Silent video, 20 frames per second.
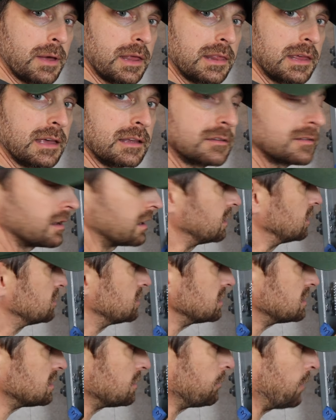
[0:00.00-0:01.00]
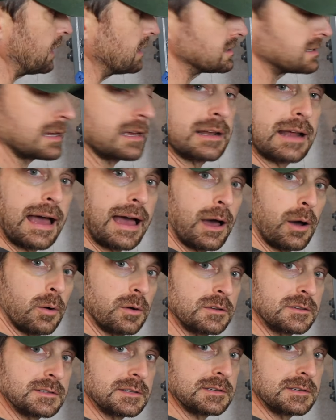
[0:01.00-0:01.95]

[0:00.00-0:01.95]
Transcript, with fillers: on that side. It just depends on how it's